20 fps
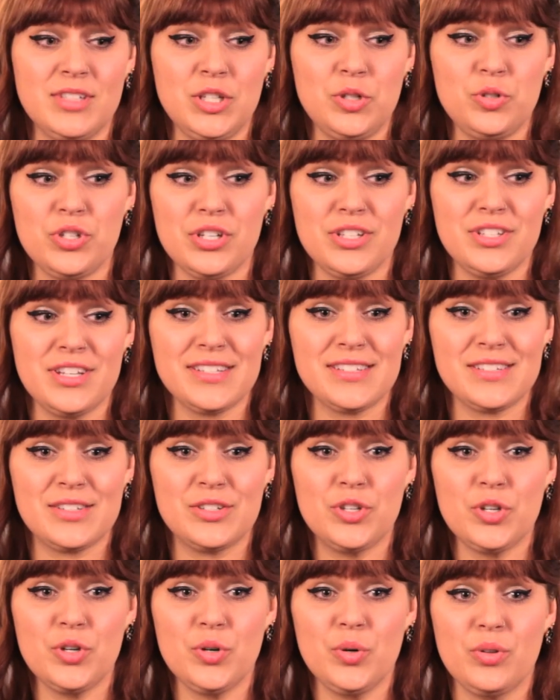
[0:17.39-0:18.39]
you should just
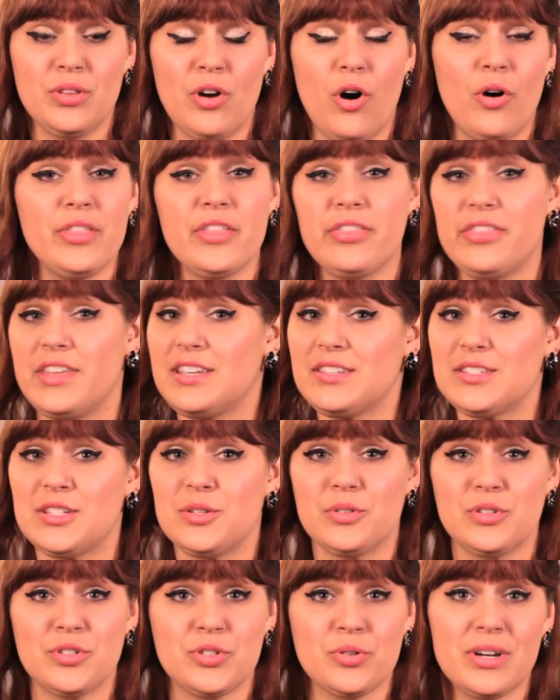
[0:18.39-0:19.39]
do all the things you
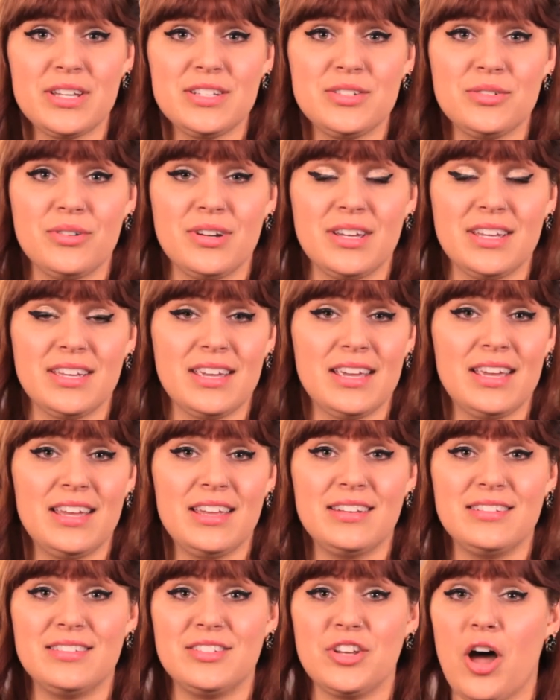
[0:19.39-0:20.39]
enjoy doing
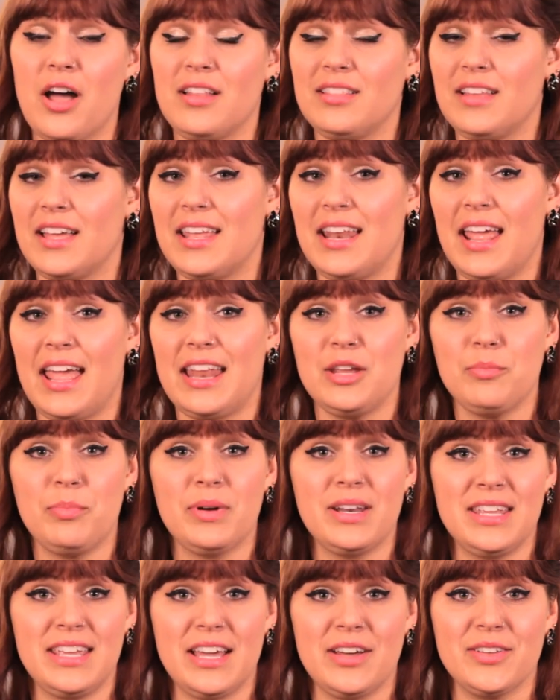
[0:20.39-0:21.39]
and not let
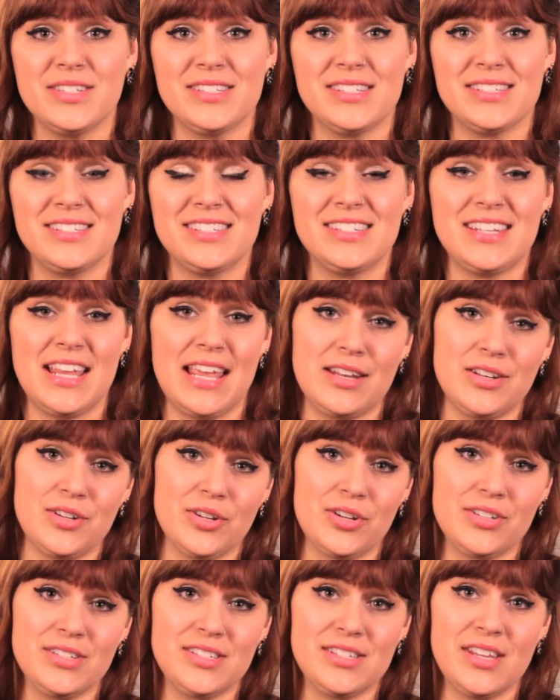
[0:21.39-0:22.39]
anybody else's
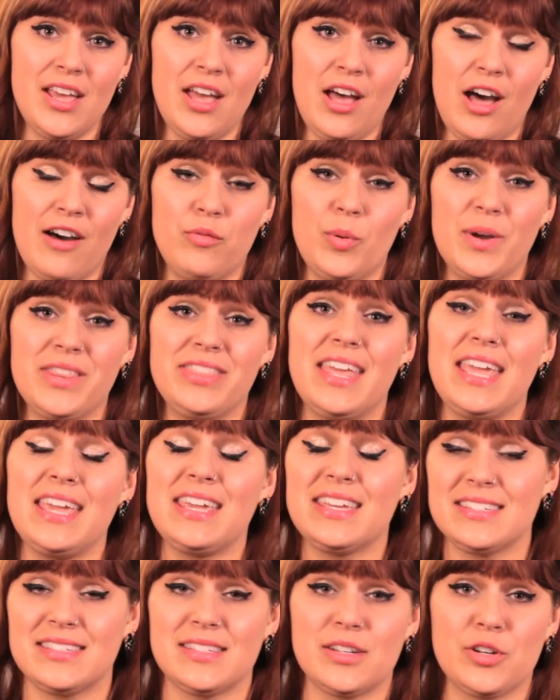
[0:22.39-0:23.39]
standards of what they
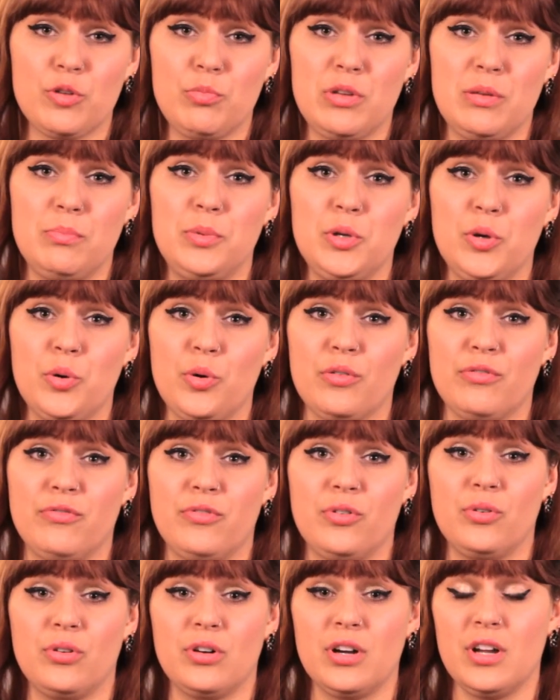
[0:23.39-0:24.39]
consider to be
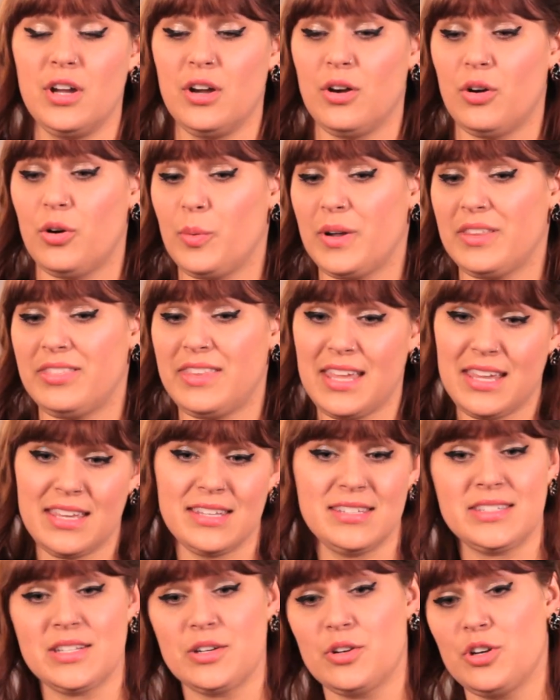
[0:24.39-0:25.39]
beautiful or what they
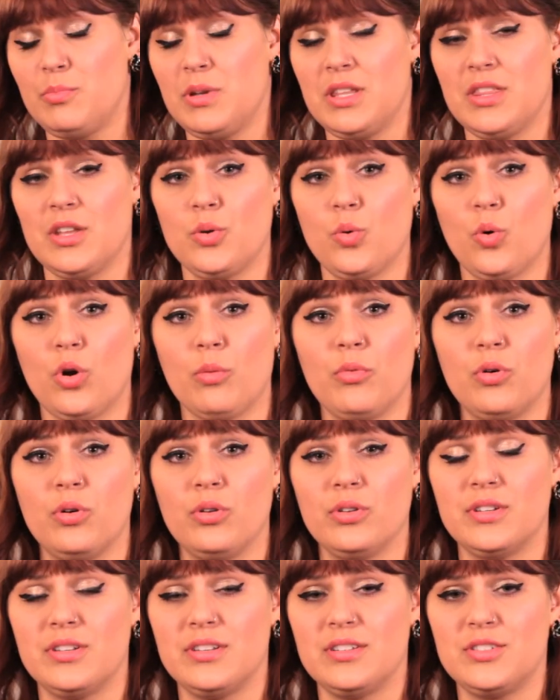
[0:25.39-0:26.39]
consider to be the
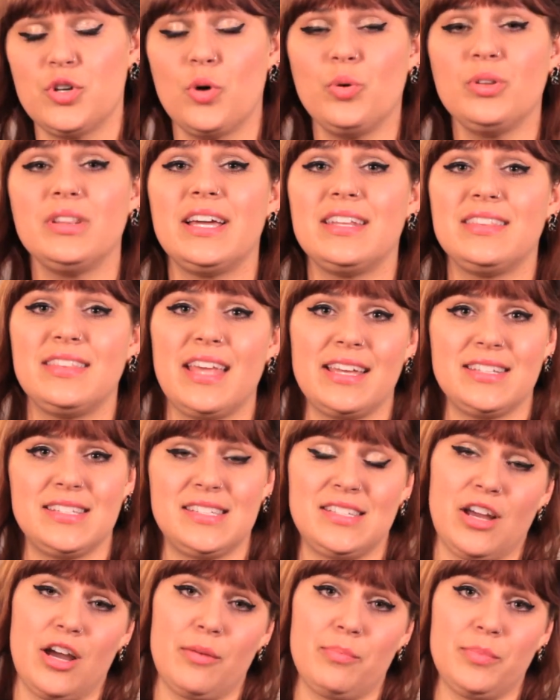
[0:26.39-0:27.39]
normal, don't let that
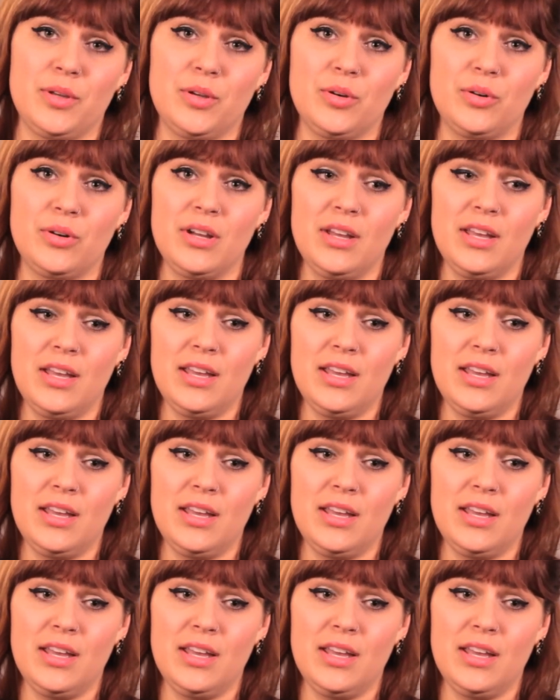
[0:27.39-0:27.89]
stop you.